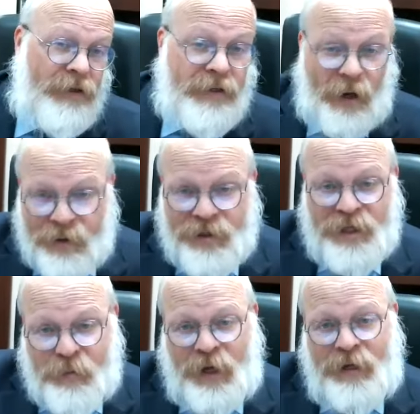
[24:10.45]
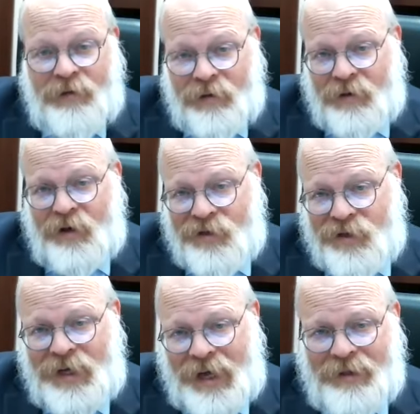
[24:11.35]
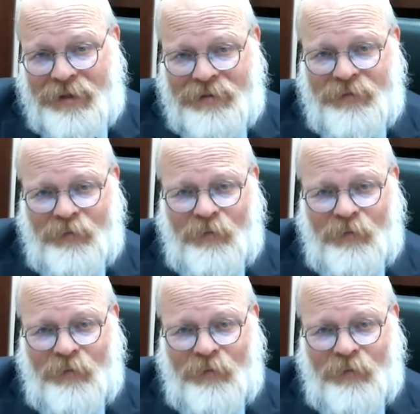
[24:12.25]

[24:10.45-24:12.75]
So I always explain to the Choslan Kala,